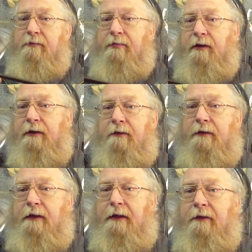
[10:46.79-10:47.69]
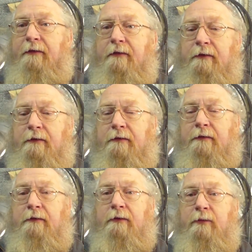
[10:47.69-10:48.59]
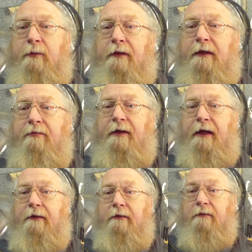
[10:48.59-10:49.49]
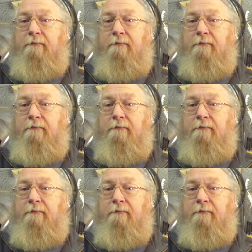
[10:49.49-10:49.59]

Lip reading: Filing on the lathe with the left hand.